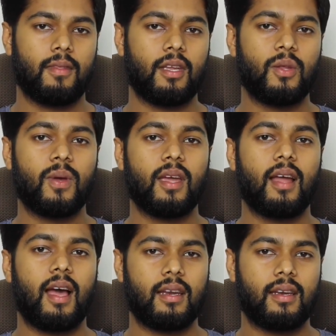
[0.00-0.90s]
then you can
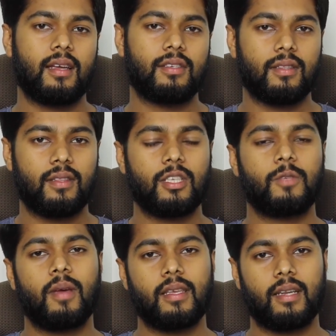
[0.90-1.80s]
attach this
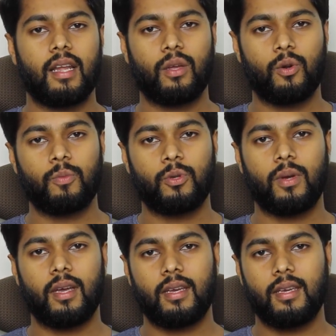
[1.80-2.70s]
baseline group to
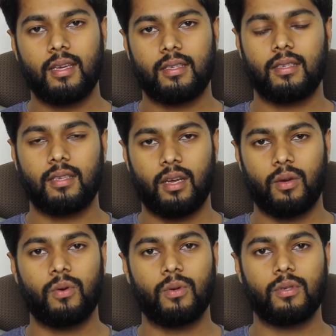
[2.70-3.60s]
a EXSI
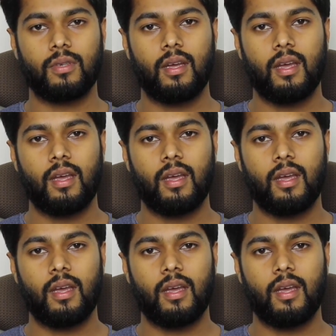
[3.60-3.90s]
host.